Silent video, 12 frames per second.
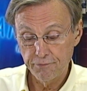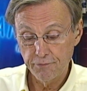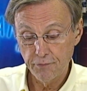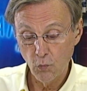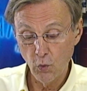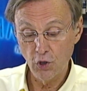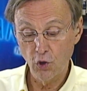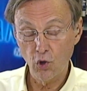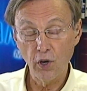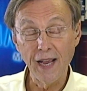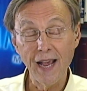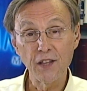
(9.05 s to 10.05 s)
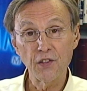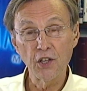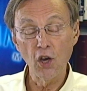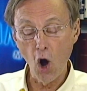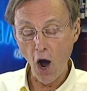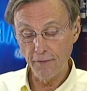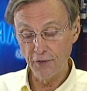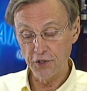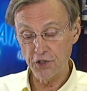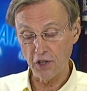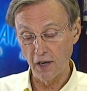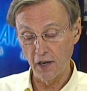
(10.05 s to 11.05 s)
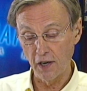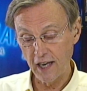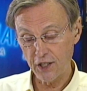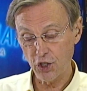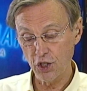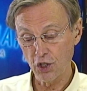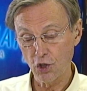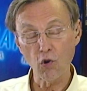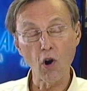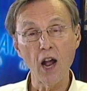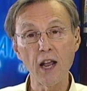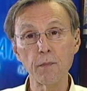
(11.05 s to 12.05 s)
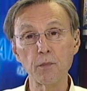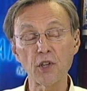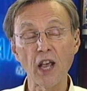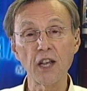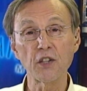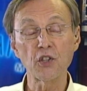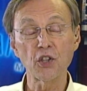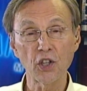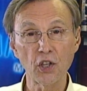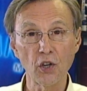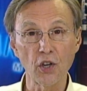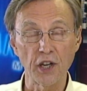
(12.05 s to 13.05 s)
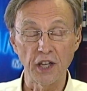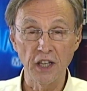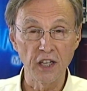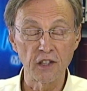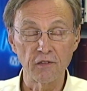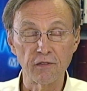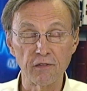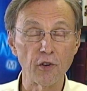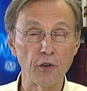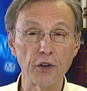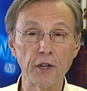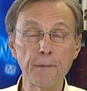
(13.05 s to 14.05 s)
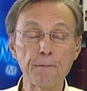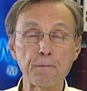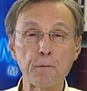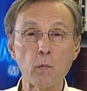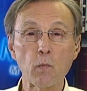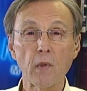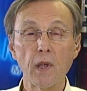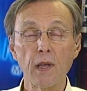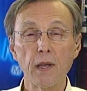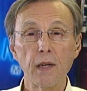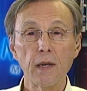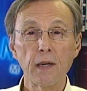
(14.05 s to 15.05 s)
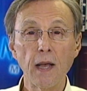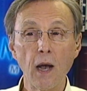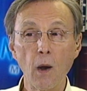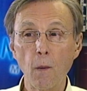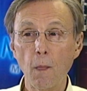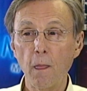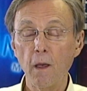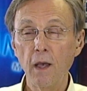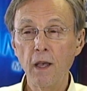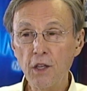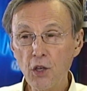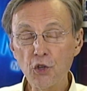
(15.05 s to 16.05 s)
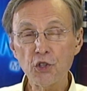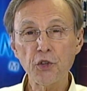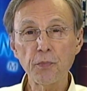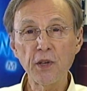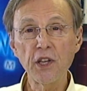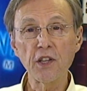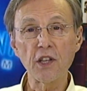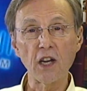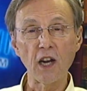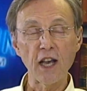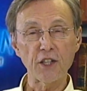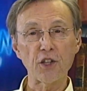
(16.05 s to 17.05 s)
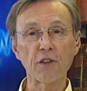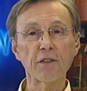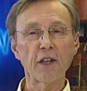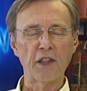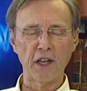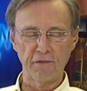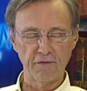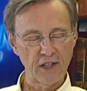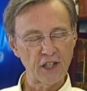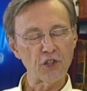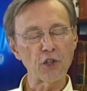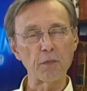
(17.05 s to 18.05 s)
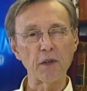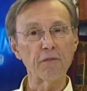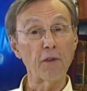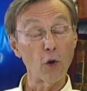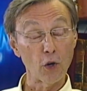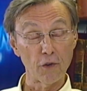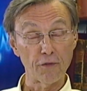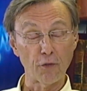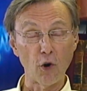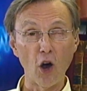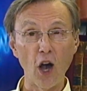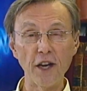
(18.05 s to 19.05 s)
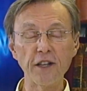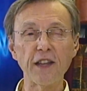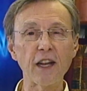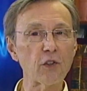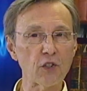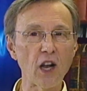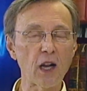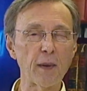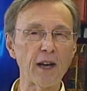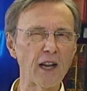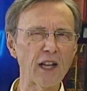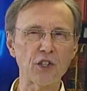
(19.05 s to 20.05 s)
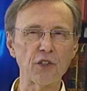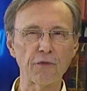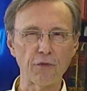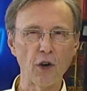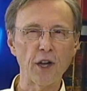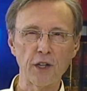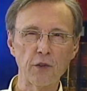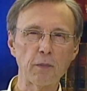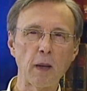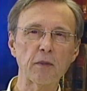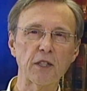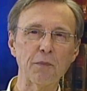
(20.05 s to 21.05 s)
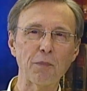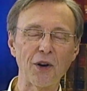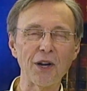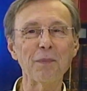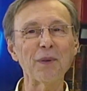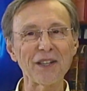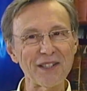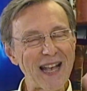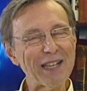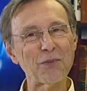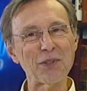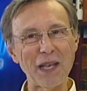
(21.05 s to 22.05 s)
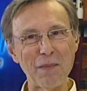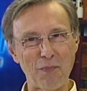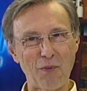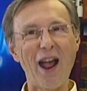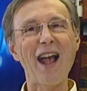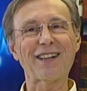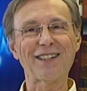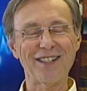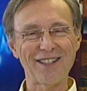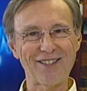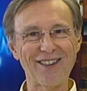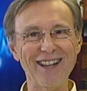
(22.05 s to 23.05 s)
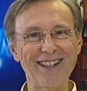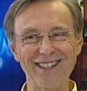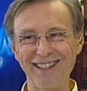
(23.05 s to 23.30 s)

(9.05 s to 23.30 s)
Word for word: would create the Office of Election Crimes and Security in Florida. Now, it used to be that voter fraud. They don't talk about election fraud in the Republican Party because that's what they practice, right?